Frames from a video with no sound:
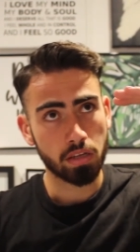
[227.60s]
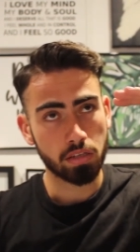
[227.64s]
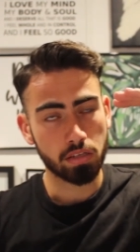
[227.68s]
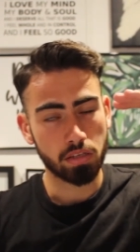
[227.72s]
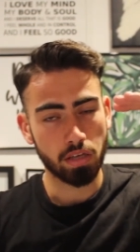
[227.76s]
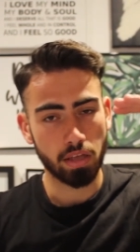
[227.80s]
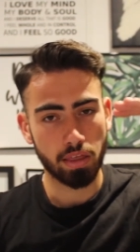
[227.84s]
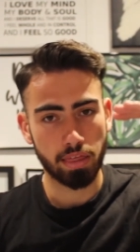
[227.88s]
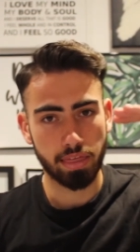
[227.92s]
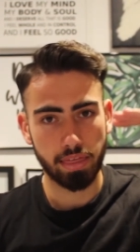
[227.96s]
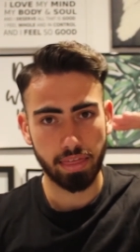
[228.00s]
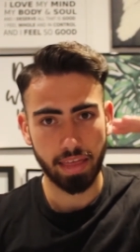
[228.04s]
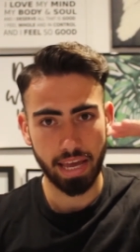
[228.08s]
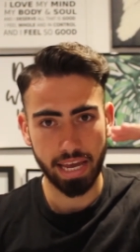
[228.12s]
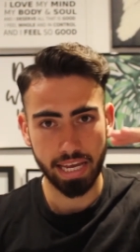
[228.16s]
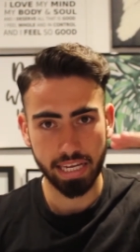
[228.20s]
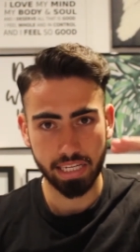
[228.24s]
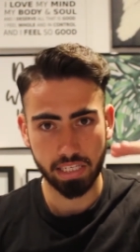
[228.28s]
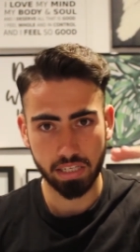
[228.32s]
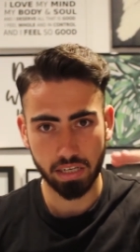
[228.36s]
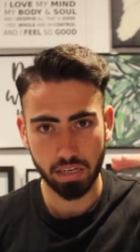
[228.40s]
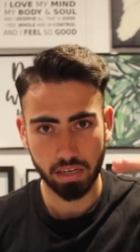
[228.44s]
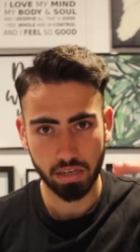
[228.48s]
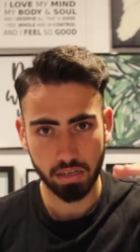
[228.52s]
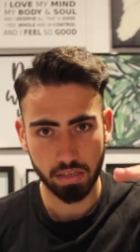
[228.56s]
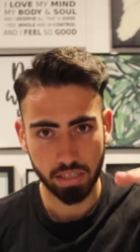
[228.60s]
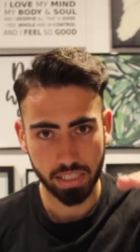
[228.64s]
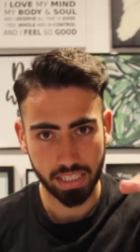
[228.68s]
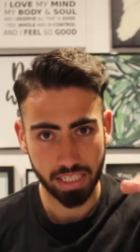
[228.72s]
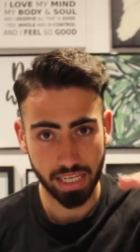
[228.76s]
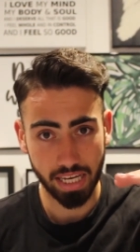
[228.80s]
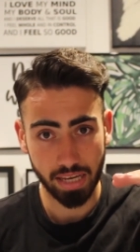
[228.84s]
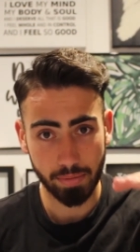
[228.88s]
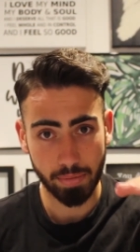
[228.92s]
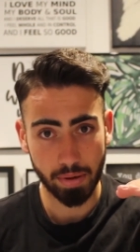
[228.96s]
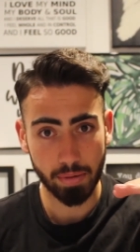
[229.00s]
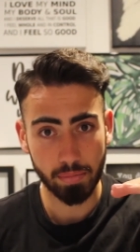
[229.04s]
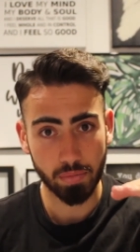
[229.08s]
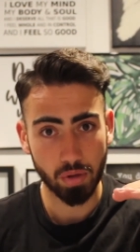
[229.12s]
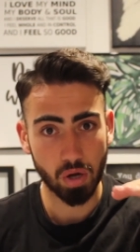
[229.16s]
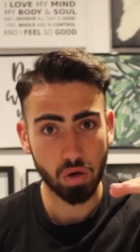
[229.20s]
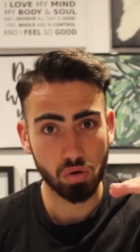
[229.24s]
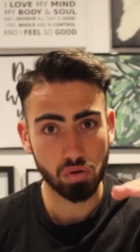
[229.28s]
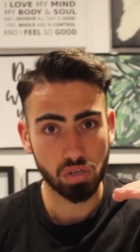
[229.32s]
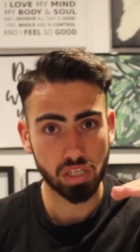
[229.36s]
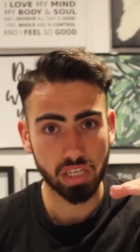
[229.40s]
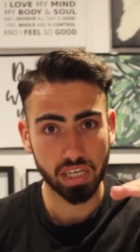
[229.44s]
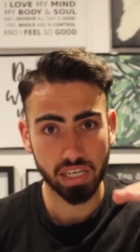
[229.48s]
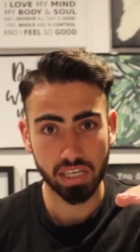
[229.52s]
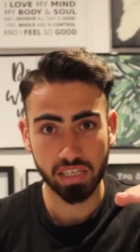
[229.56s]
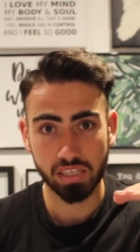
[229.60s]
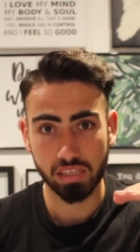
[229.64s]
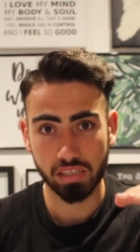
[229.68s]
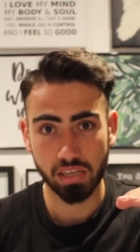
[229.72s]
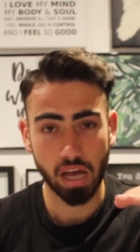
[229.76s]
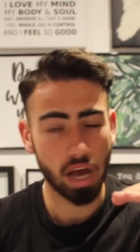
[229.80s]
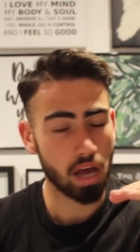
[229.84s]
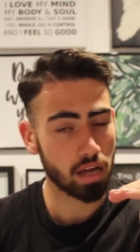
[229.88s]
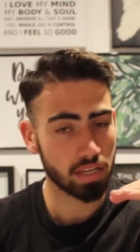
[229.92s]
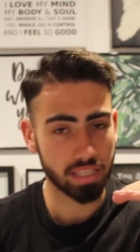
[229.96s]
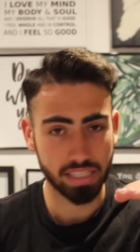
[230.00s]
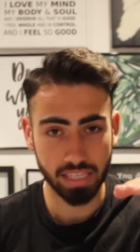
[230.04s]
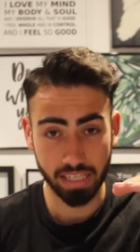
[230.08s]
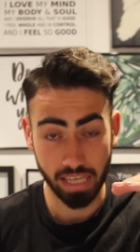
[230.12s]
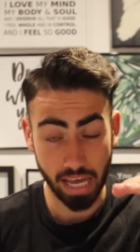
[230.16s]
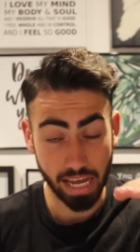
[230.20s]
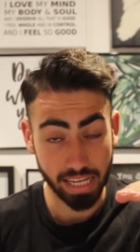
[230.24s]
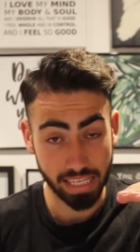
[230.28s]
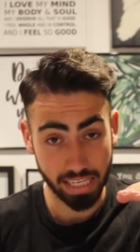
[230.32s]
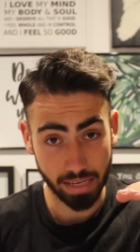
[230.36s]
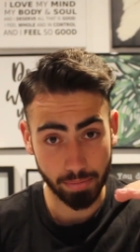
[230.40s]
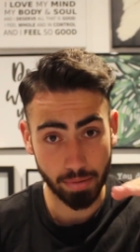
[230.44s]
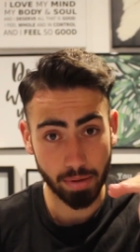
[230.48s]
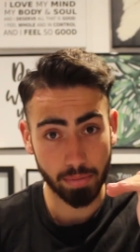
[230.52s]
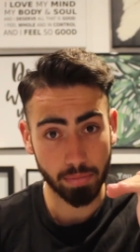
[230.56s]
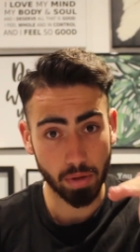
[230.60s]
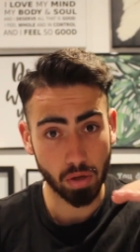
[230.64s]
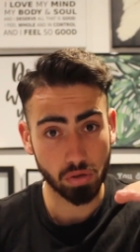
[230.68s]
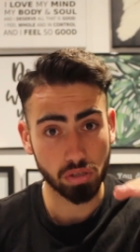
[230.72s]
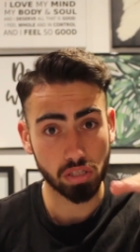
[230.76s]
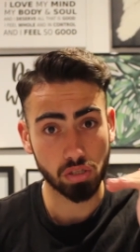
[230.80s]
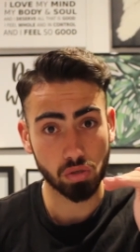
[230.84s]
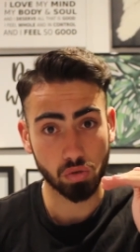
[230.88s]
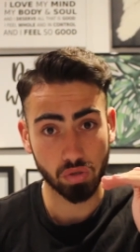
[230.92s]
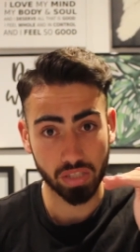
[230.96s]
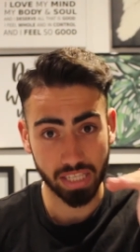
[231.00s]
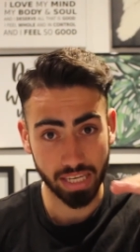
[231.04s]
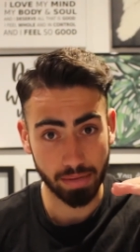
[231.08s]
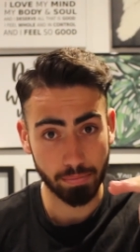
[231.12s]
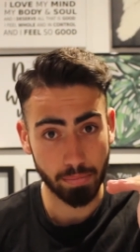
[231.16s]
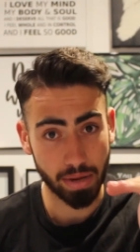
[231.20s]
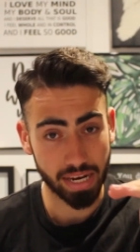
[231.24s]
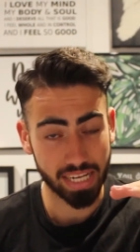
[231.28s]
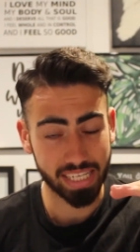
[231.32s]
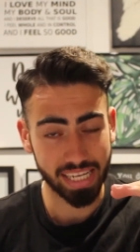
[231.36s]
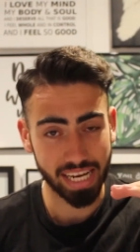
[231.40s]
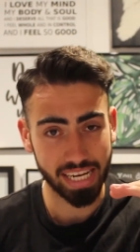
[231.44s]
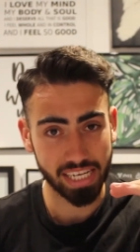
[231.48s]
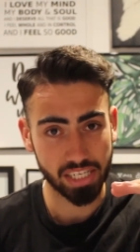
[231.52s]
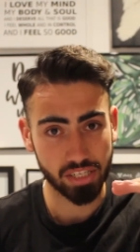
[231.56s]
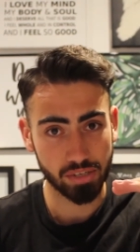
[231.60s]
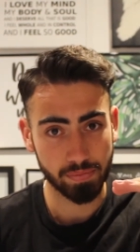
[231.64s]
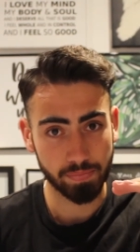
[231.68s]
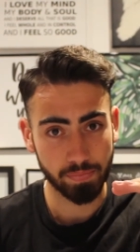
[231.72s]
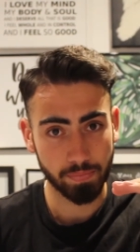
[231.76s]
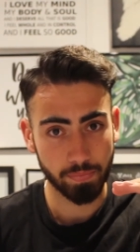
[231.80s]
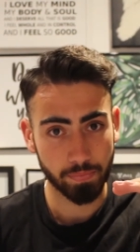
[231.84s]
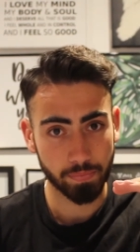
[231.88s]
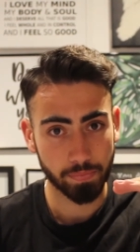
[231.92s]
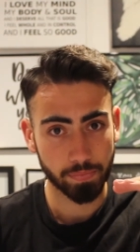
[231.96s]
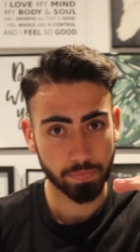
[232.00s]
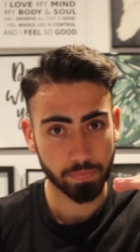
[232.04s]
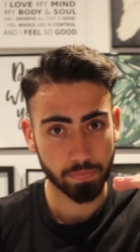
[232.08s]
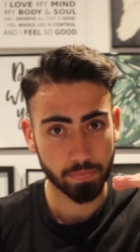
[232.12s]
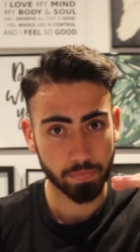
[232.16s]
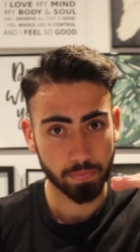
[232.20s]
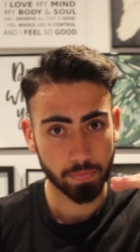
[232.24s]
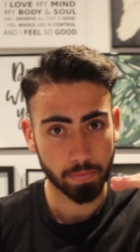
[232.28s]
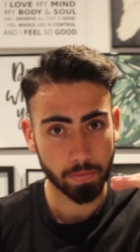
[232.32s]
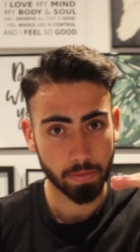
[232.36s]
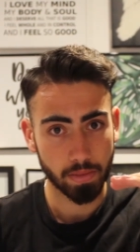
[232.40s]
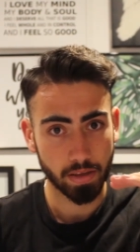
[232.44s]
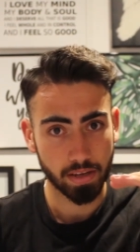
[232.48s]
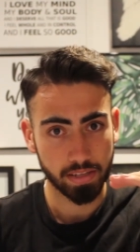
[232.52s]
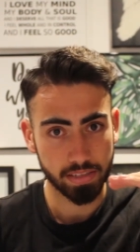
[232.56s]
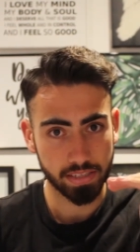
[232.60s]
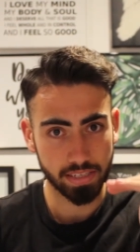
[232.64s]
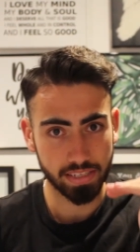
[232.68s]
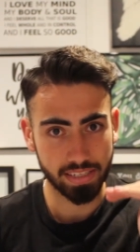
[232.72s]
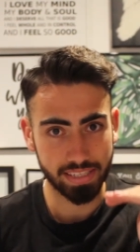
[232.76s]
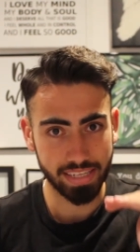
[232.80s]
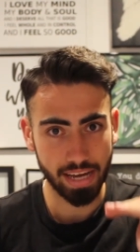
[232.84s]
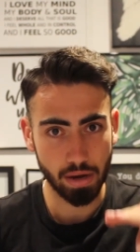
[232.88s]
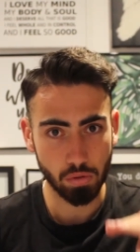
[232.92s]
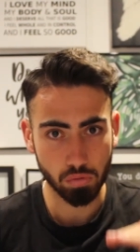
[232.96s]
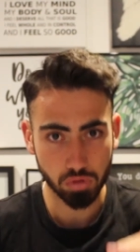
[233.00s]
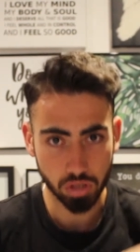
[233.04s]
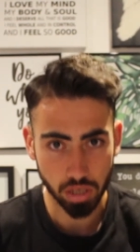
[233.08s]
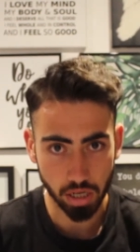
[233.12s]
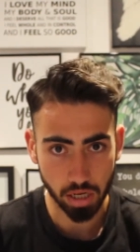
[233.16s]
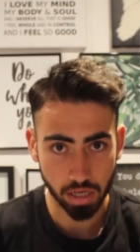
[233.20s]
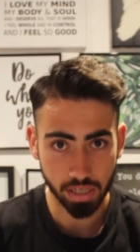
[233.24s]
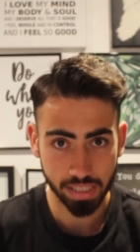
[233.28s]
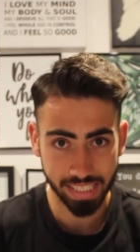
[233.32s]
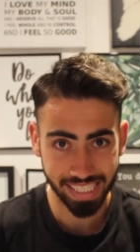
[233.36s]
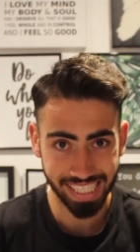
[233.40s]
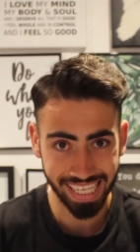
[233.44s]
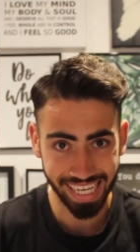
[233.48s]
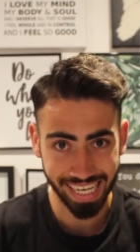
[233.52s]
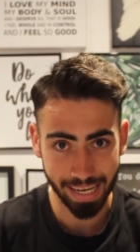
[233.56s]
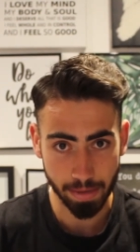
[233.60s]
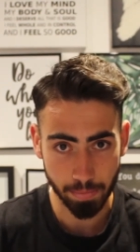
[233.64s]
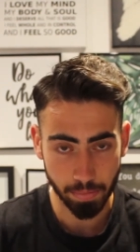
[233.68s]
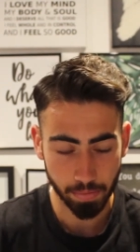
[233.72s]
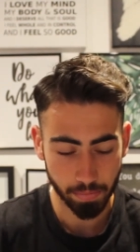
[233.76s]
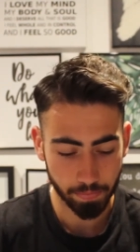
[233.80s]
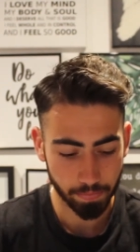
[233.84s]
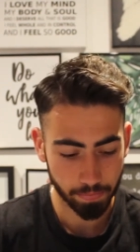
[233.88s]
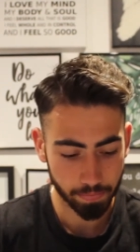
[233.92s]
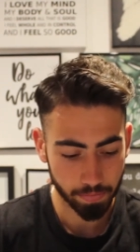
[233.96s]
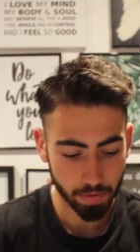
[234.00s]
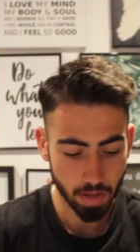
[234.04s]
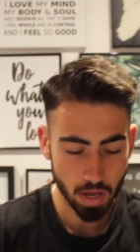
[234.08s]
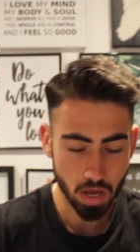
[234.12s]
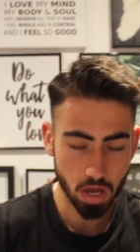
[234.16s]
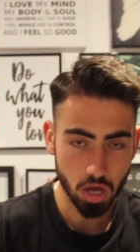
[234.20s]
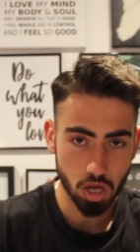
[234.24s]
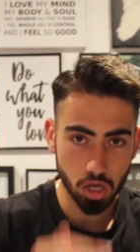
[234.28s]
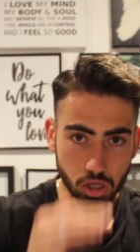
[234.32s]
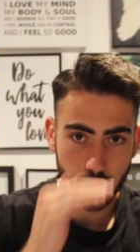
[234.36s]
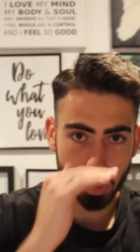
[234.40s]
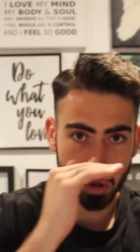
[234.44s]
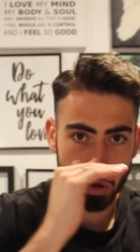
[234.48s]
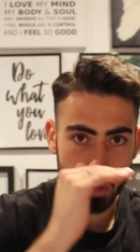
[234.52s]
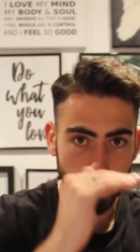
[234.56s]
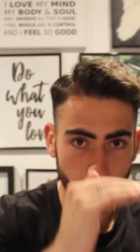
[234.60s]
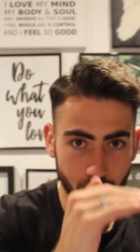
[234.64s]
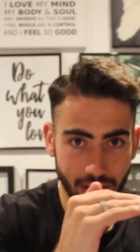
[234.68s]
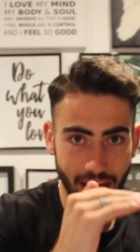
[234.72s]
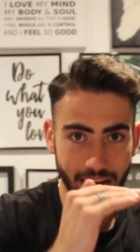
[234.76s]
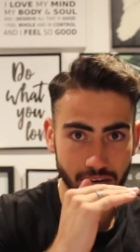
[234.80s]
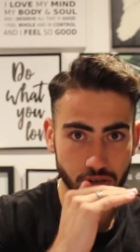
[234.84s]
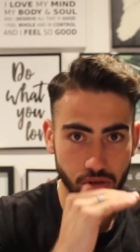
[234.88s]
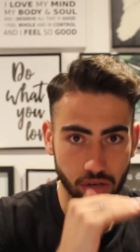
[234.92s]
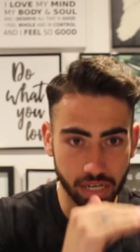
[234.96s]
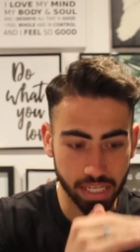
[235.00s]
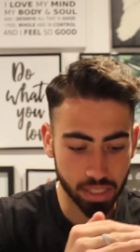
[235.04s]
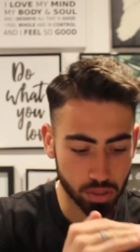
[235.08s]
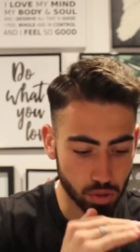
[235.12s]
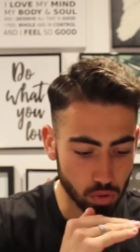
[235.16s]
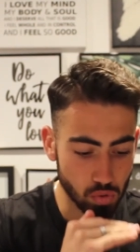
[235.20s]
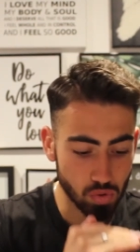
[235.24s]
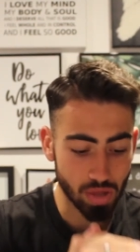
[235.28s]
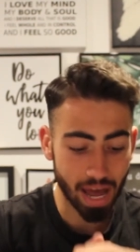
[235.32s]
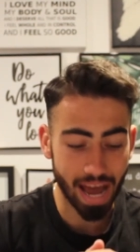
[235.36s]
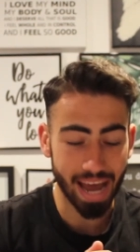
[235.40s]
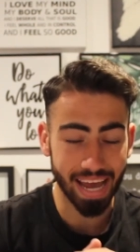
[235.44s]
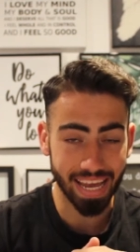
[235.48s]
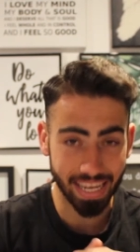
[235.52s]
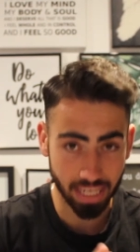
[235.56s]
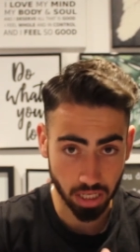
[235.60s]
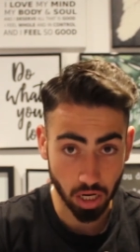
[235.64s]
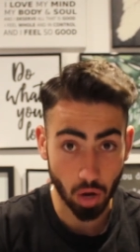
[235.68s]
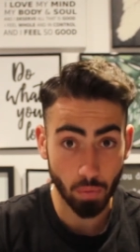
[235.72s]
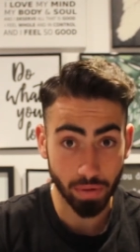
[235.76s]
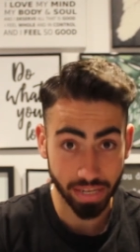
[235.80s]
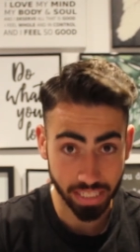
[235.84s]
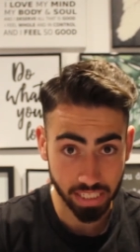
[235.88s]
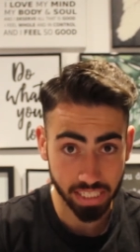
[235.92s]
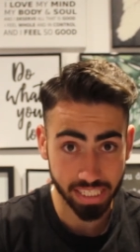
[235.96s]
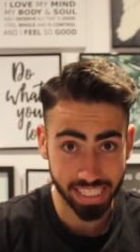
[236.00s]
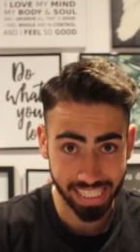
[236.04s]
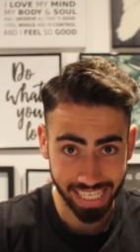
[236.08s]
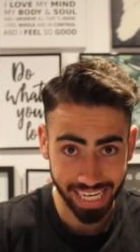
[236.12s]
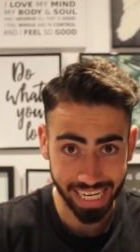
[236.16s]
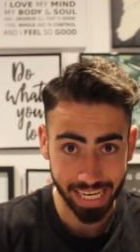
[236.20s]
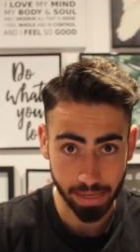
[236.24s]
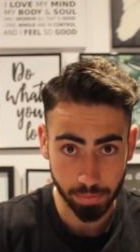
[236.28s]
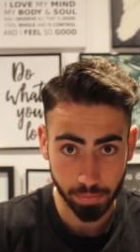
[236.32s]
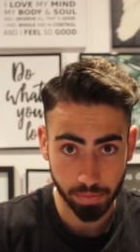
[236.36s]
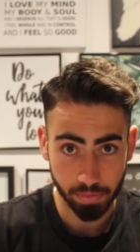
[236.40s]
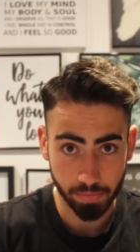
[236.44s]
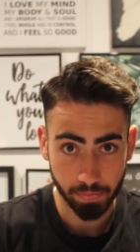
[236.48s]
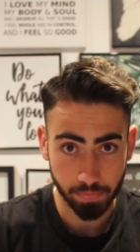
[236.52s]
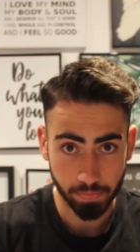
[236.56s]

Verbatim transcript: To theta, deep hypnosis, uh, yeah, deep hypnosis or deep meditation. To delta, sleep. So you naturally do that going to sleep.